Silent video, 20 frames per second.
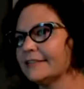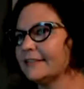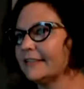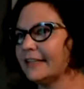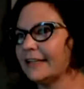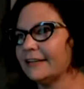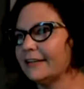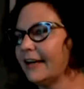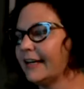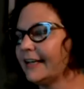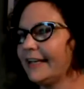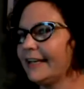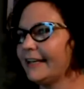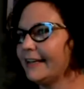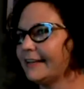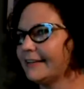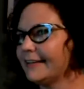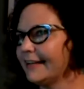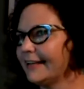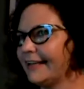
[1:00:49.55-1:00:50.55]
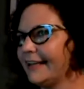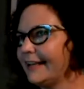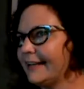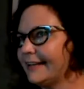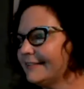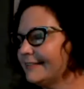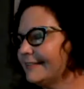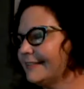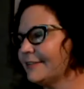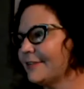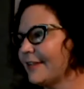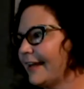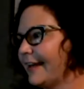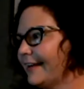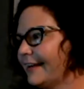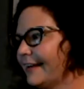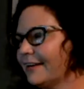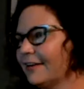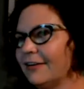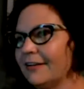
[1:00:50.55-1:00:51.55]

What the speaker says: you know, I can't do that at all.